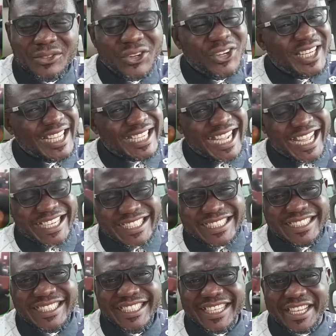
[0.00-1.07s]
No, they
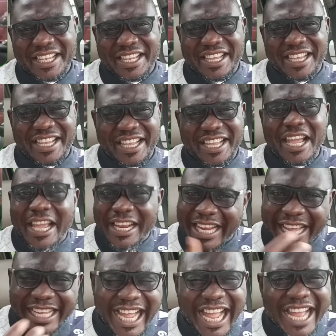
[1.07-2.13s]
can't.
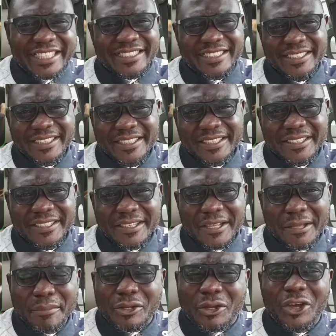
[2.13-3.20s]
They can't
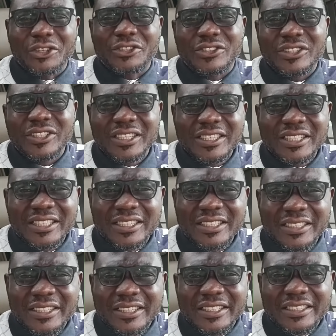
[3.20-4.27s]
because
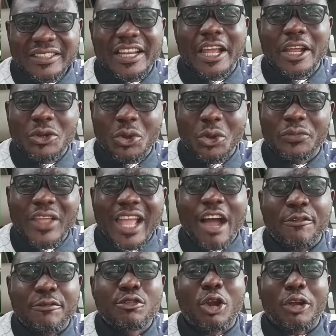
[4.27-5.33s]
they know they
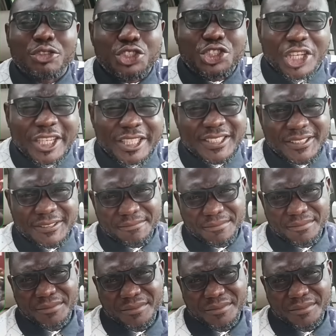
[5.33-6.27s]
are full of shit.